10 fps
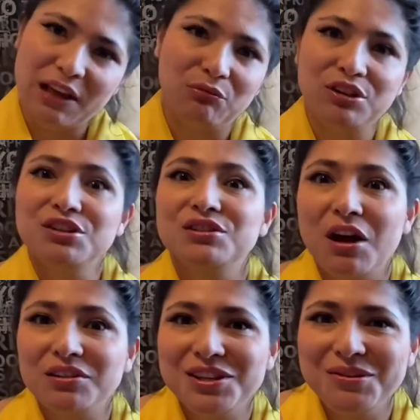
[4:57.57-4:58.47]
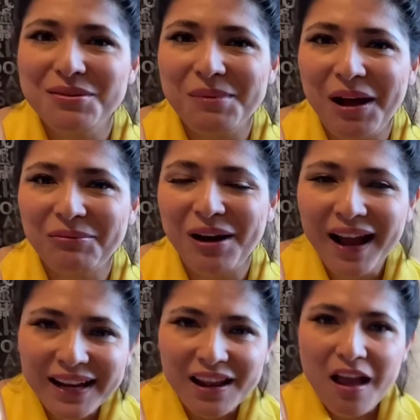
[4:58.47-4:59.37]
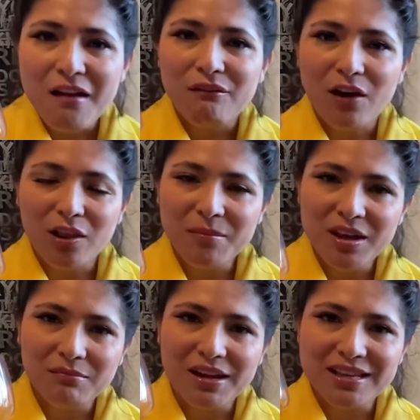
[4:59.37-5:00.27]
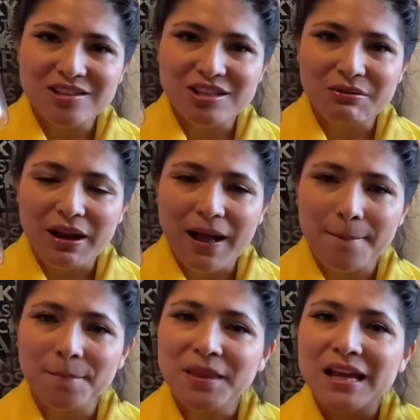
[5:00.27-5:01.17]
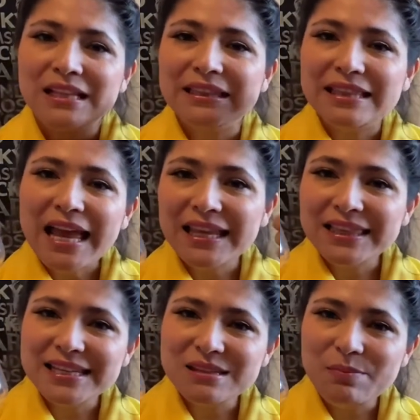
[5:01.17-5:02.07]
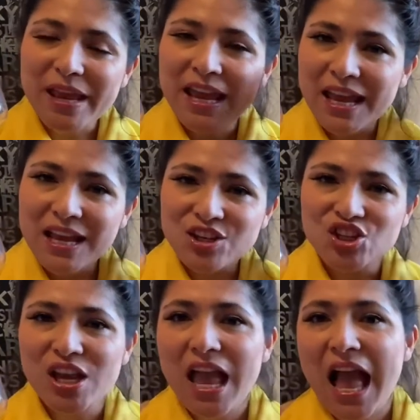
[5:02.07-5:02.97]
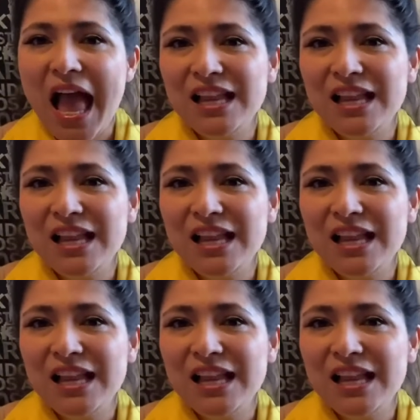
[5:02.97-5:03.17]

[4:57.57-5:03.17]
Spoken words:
I want to talk to you about wine follow me on my Instagram, like this page, and